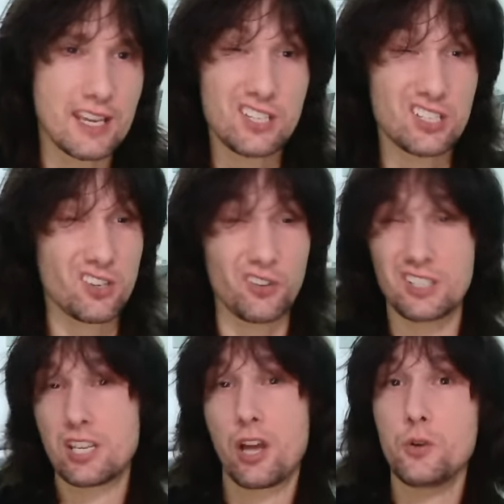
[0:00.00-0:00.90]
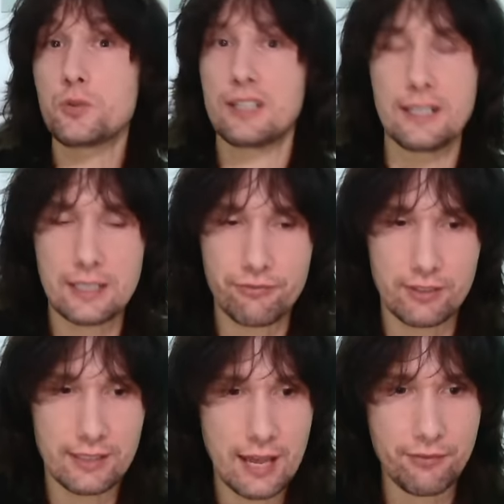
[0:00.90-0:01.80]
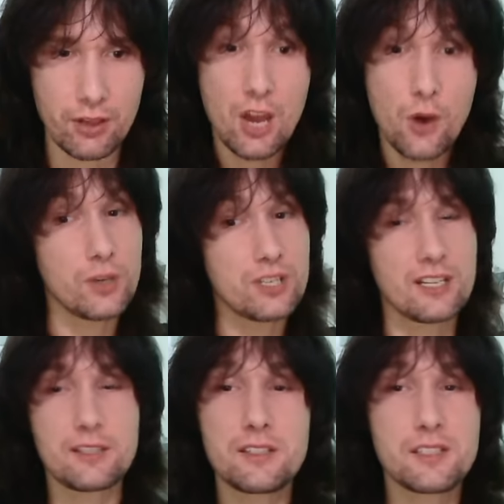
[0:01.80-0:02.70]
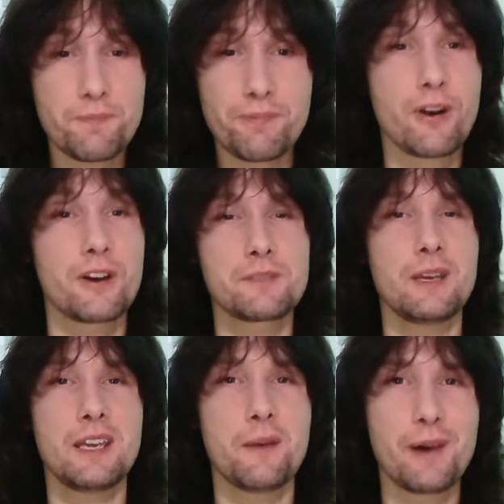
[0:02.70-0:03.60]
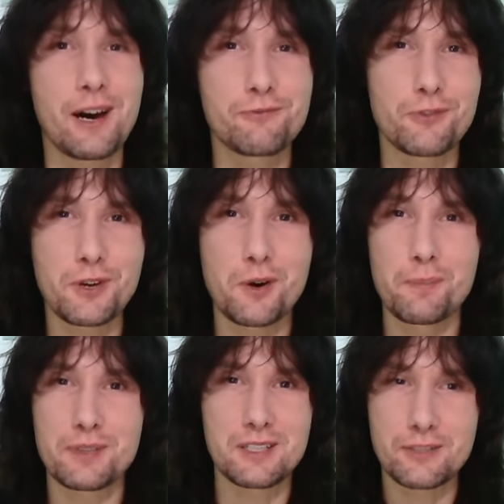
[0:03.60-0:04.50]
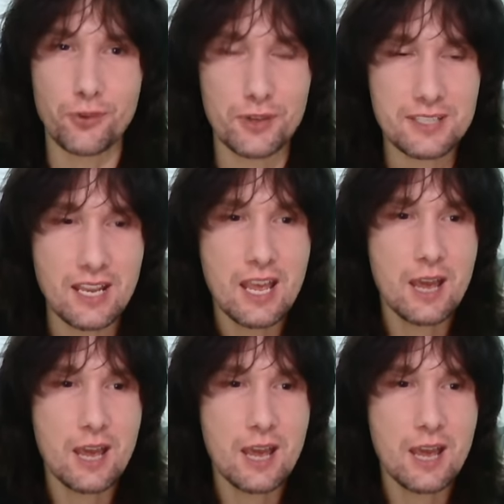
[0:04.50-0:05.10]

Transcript: It's just on a totally different level, which doesn't surprise me about Roy Orbison's voice,